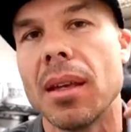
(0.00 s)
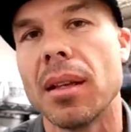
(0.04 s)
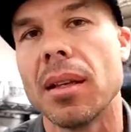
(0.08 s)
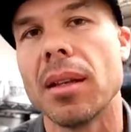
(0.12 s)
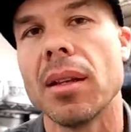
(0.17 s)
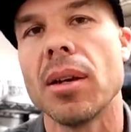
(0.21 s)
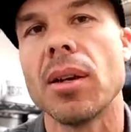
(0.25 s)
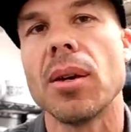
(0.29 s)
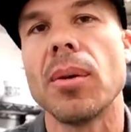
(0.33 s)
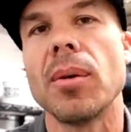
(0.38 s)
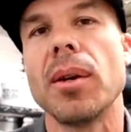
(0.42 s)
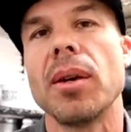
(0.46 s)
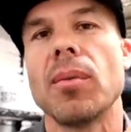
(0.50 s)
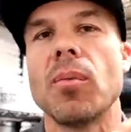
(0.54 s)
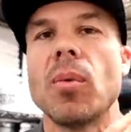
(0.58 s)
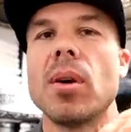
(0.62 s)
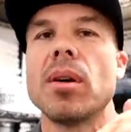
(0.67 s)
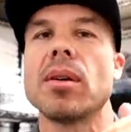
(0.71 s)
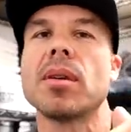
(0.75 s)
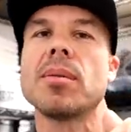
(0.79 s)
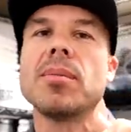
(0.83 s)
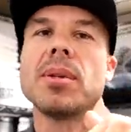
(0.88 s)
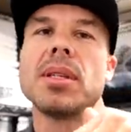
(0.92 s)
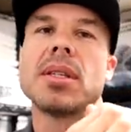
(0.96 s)
Hello and
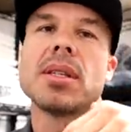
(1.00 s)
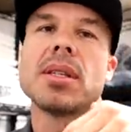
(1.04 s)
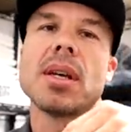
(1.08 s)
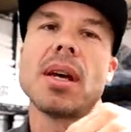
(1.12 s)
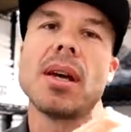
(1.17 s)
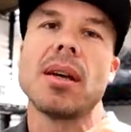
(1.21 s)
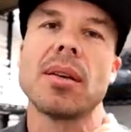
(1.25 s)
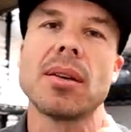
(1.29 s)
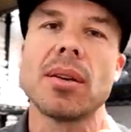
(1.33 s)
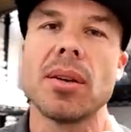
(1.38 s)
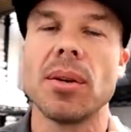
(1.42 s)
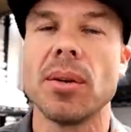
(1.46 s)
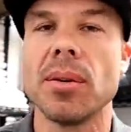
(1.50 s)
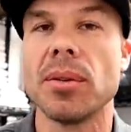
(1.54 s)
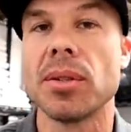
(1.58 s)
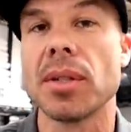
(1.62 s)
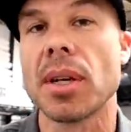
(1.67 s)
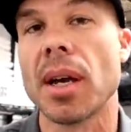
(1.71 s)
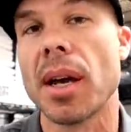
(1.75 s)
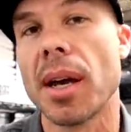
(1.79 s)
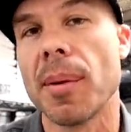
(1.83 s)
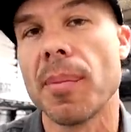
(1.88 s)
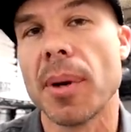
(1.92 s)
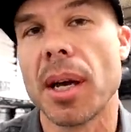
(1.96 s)
welcome to Tile
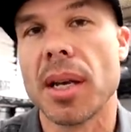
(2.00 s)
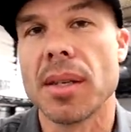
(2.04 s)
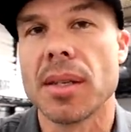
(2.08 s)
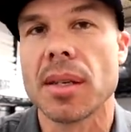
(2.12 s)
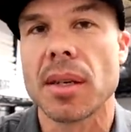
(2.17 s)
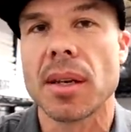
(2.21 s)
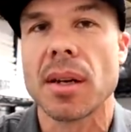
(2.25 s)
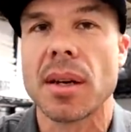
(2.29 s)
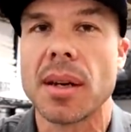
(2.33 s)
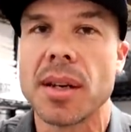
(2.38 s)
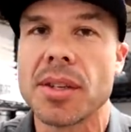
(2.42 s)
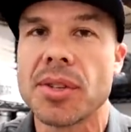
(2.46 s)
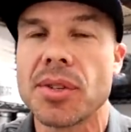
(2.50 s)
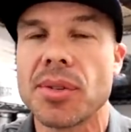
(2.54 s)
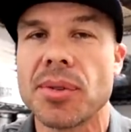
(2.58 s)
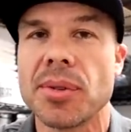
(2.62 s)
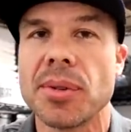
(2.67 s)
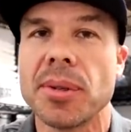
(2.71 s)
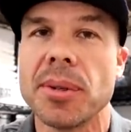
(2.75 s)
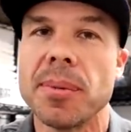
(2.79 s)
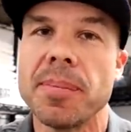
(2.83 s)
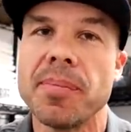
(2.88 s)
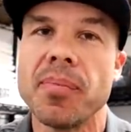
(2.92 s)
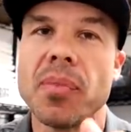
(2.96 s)
Coach. I'm Isaac
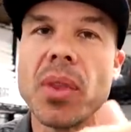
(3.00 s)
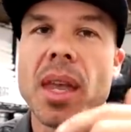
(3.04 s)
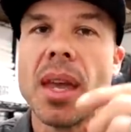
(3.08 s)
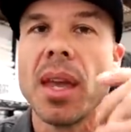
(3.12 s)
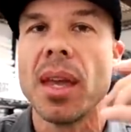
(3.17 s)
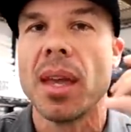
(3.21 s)
Ostrom.